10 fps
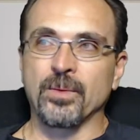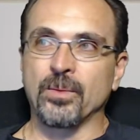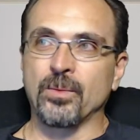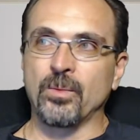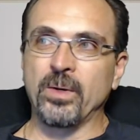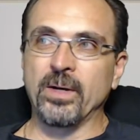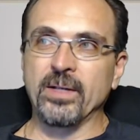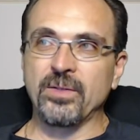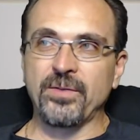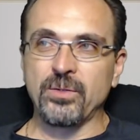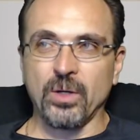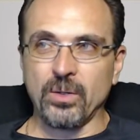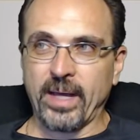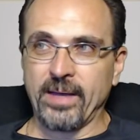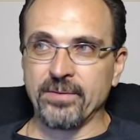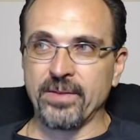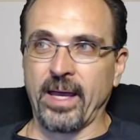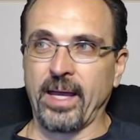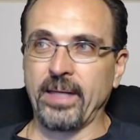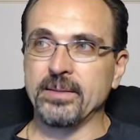Whereas if you don't have
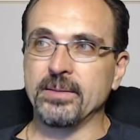that,